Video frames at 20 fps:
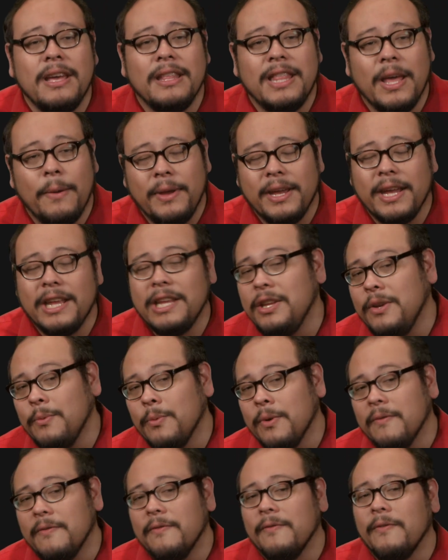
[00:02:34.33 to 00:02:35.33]
that we can
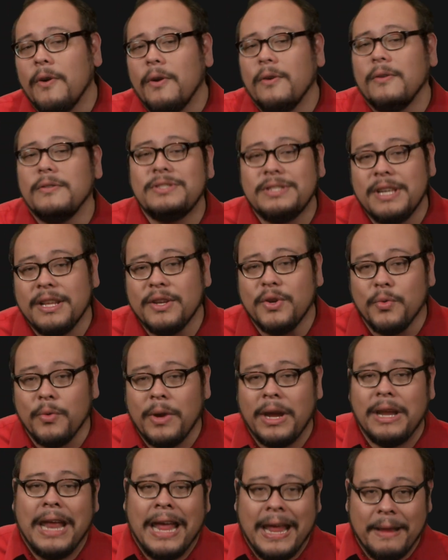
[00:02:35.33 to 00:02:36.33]
reverse and
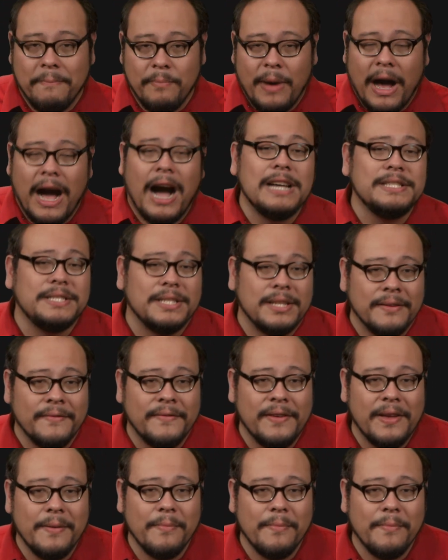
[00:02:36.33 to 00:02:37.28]
create a positive